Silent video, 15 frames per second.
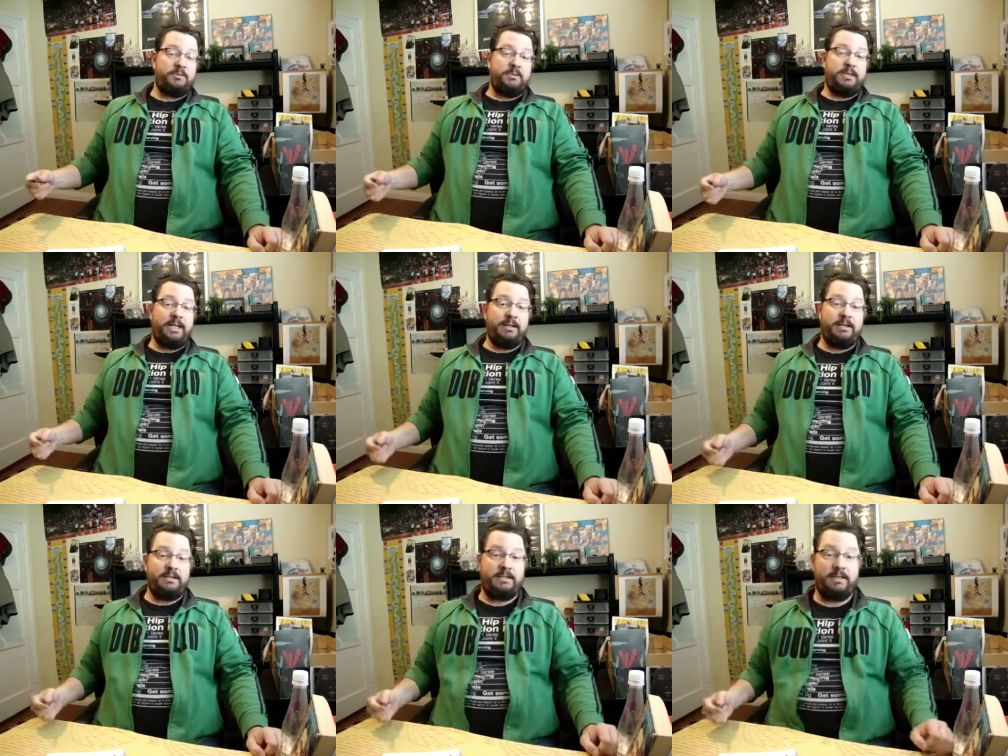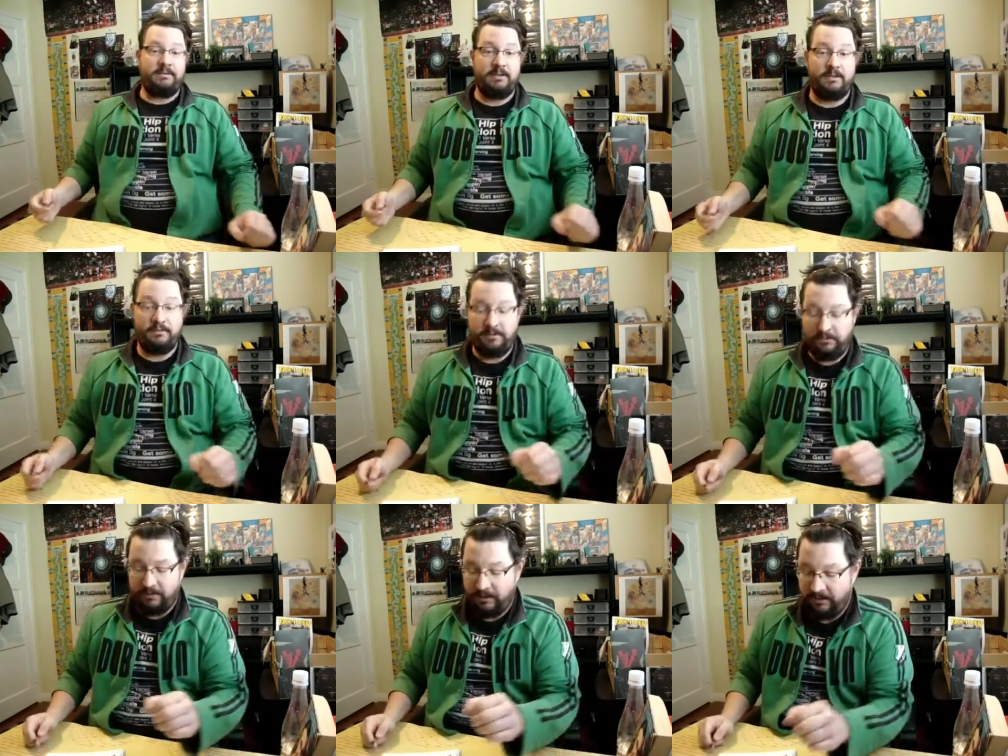written down. I just have over
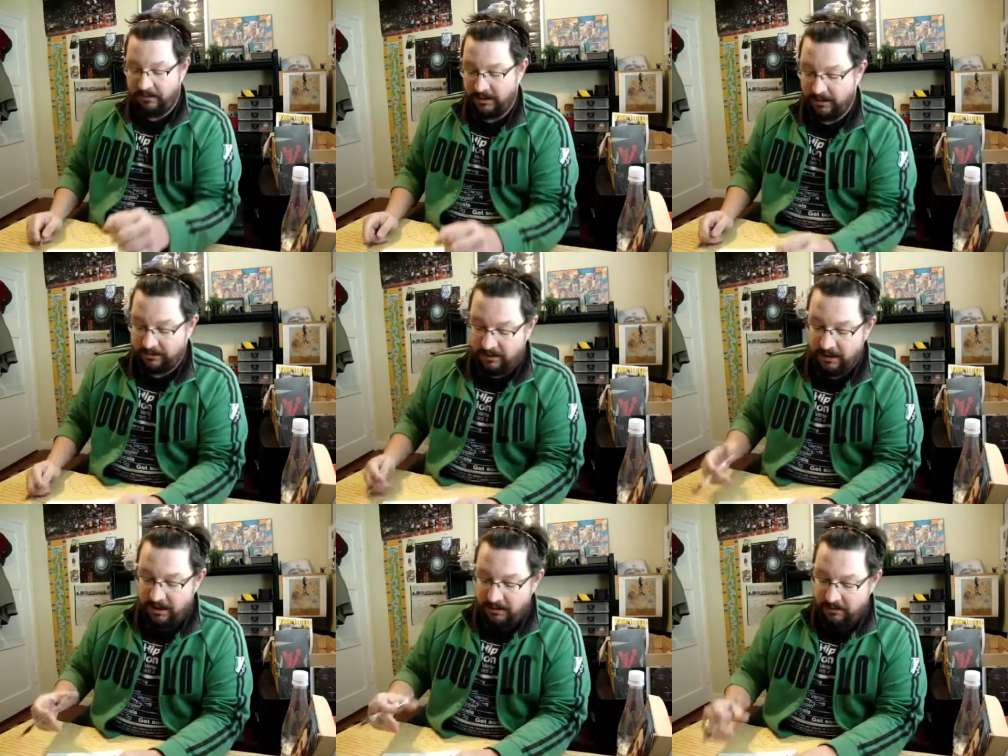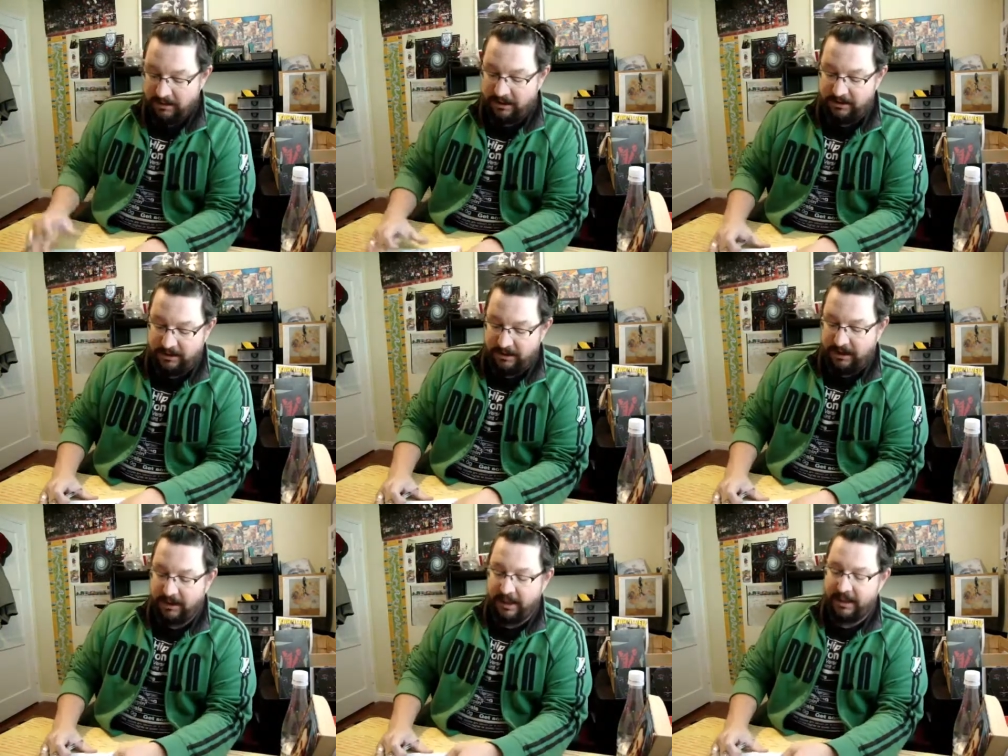22,000. Because
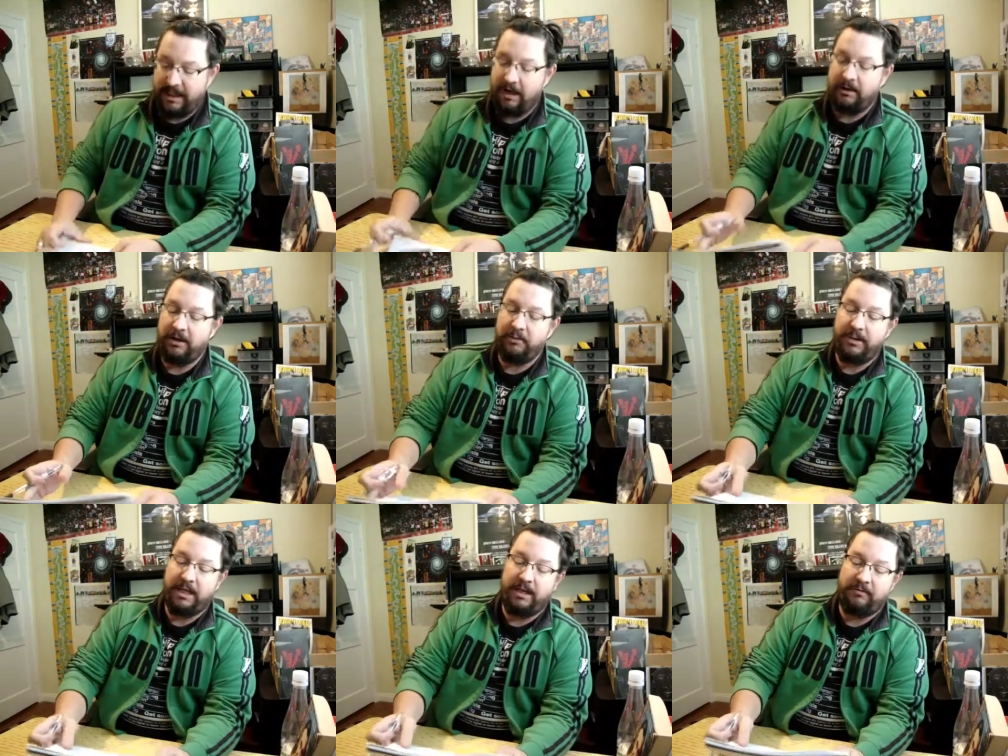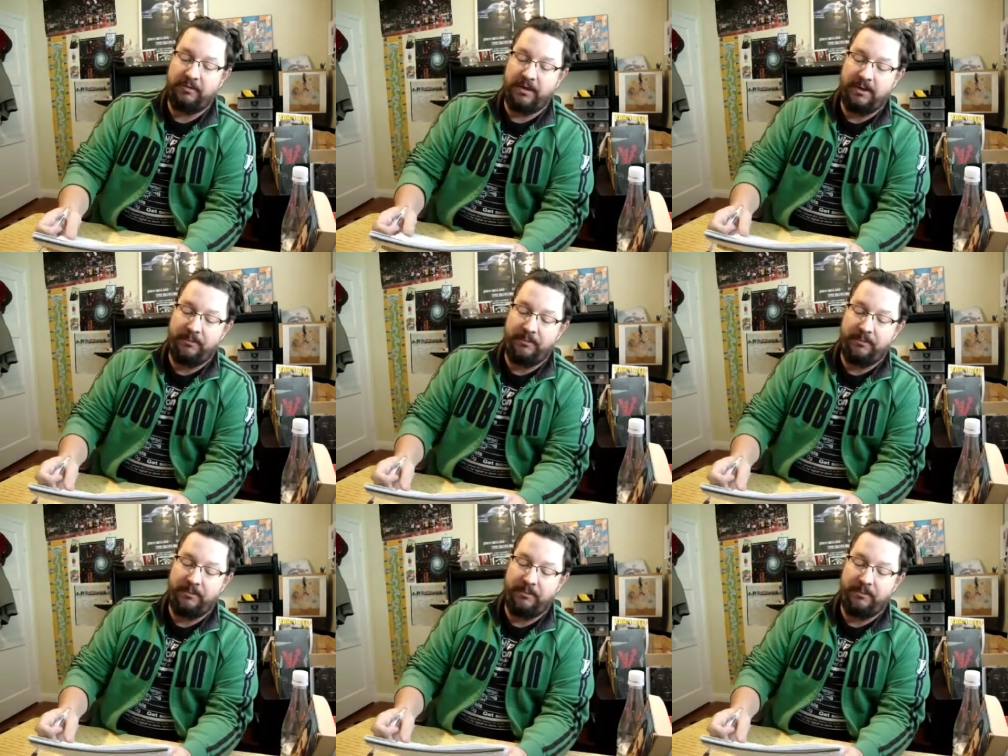in LA County we have